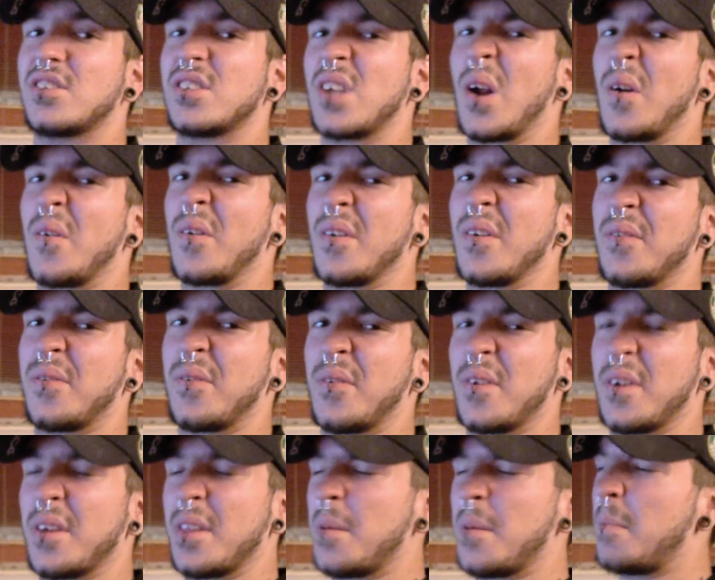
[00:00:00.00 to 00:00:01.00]
Sorry
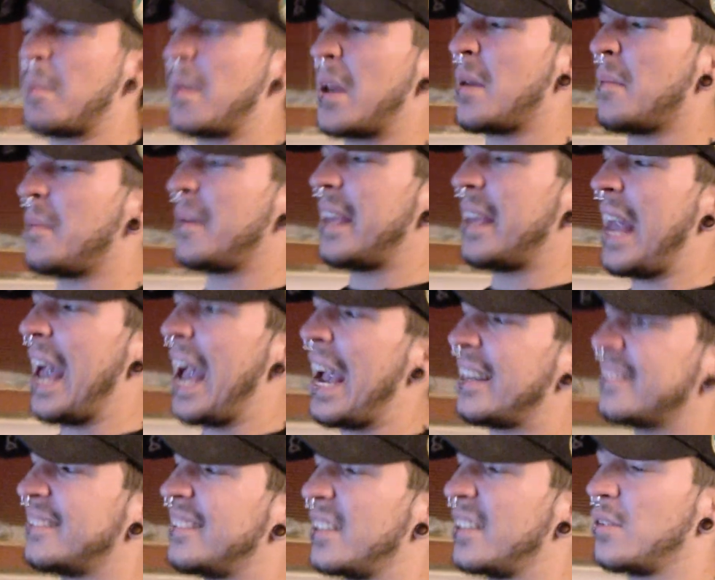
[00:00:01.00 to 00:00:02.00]
for the maybe
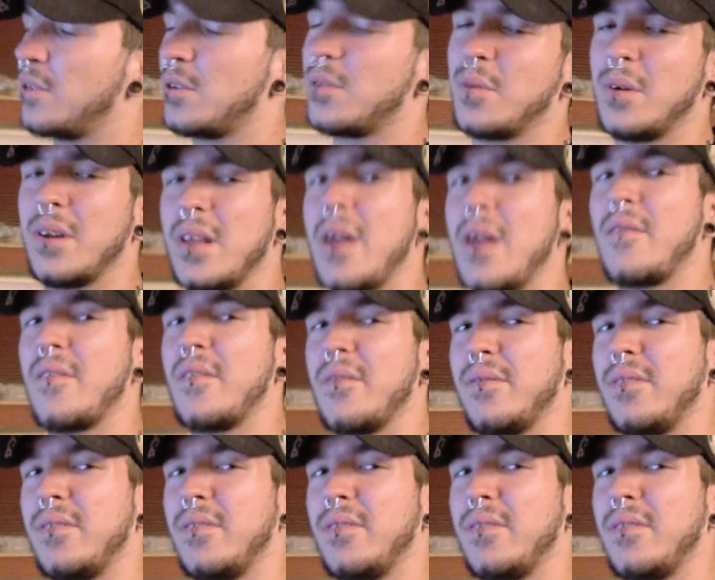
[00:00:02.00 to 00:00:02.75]
hectic or whatever